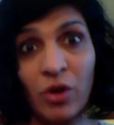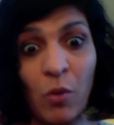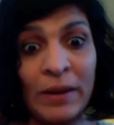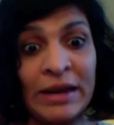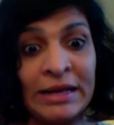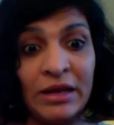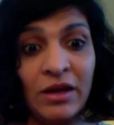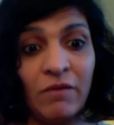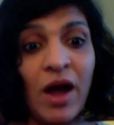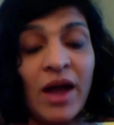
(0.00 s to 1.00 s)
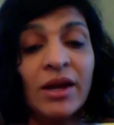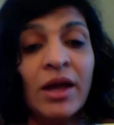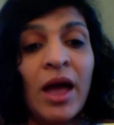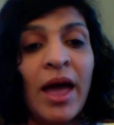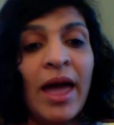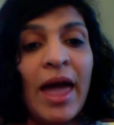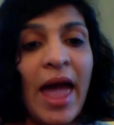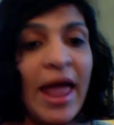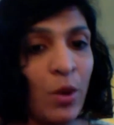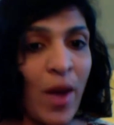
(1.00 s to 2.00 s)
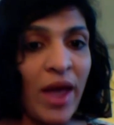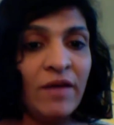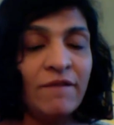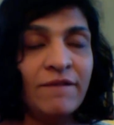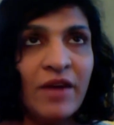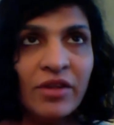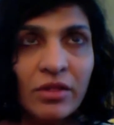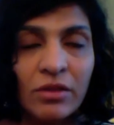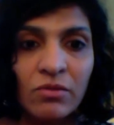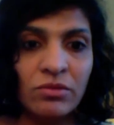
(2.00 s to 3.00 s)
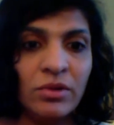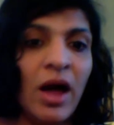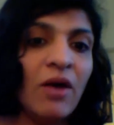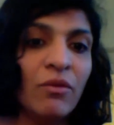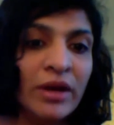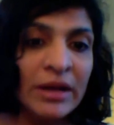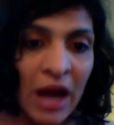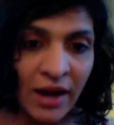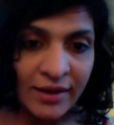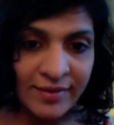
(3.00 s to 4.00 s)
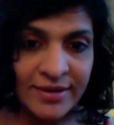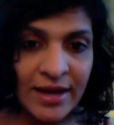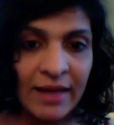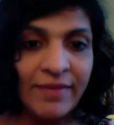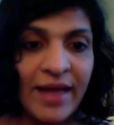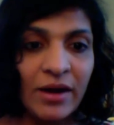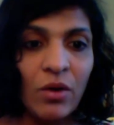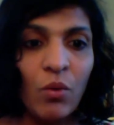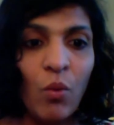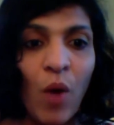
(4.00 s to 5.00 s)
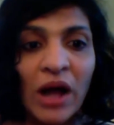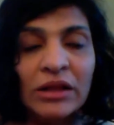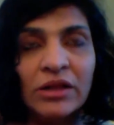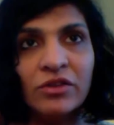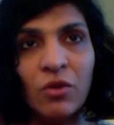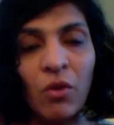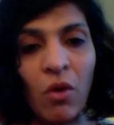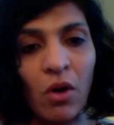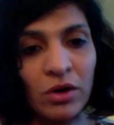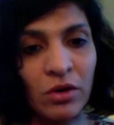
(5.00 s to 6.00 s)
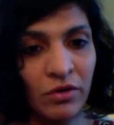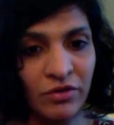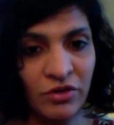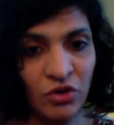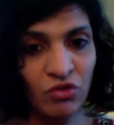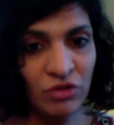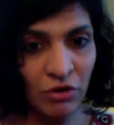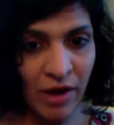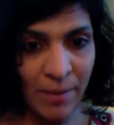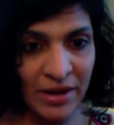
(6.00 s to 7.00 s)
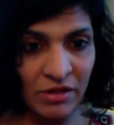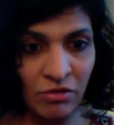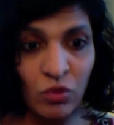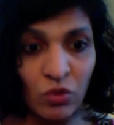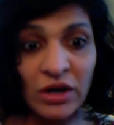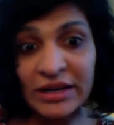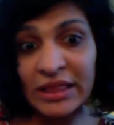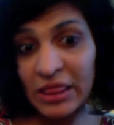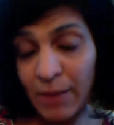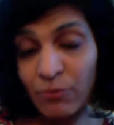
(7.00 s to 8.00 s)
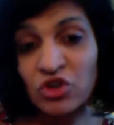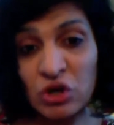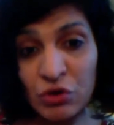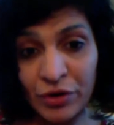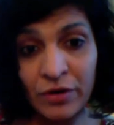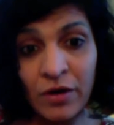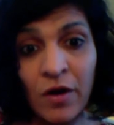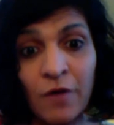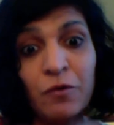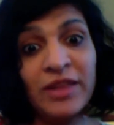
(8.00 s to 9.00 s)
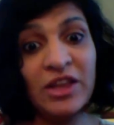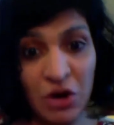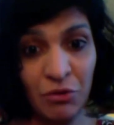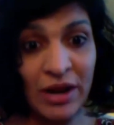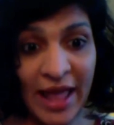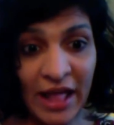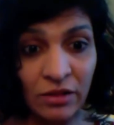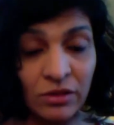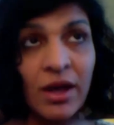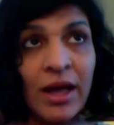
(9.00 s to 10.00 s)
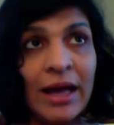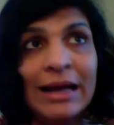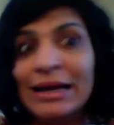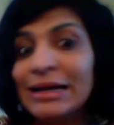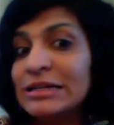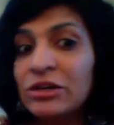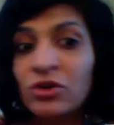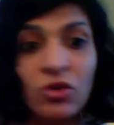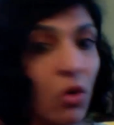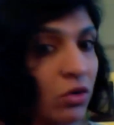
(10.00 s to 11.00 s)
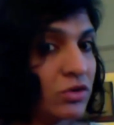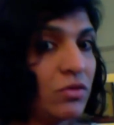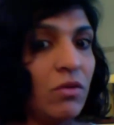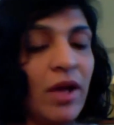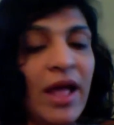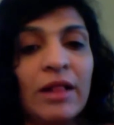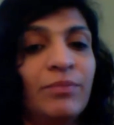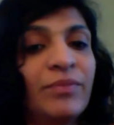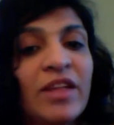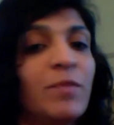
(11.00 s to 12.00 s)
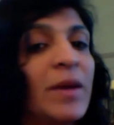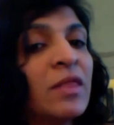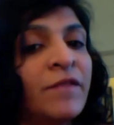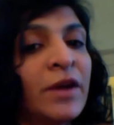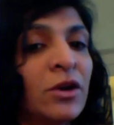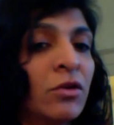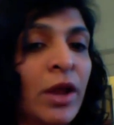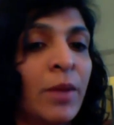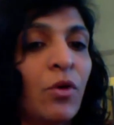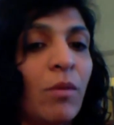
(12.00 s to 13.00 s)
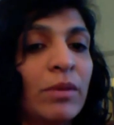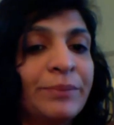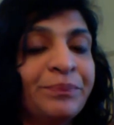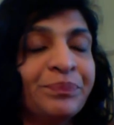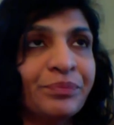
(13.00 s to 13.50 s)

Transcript: OPD, right? Anyway, very soon I realized that while the so-called constitutional remedies worked in some children for their general health, it did not help their specific learning problem.